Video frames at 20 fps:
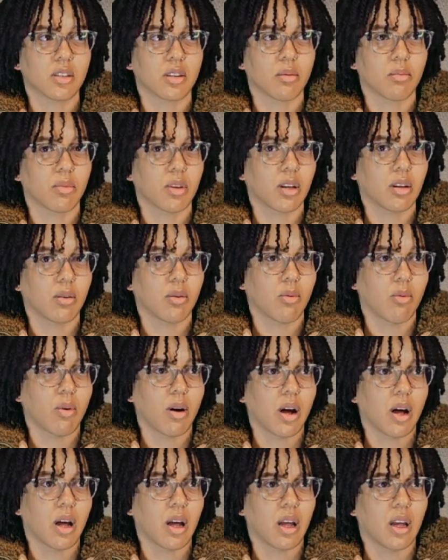And I'm like,
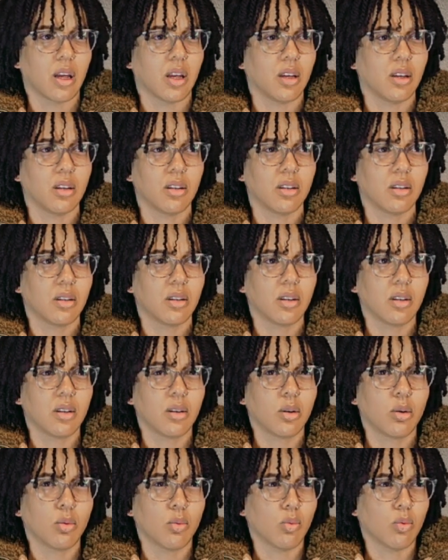why
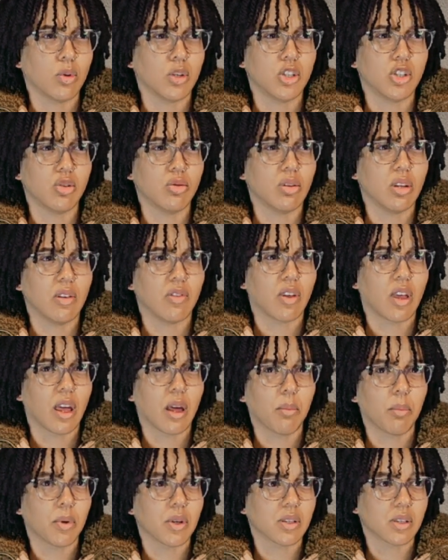would you leave
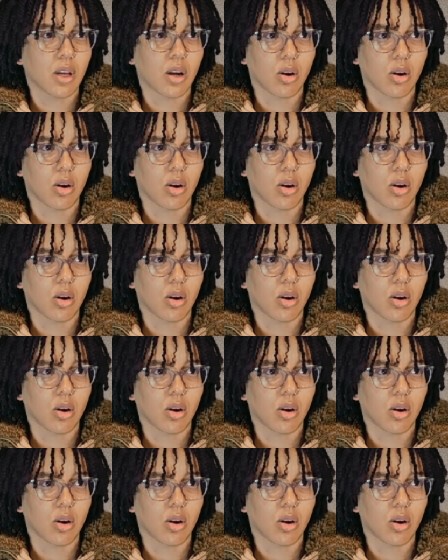campus?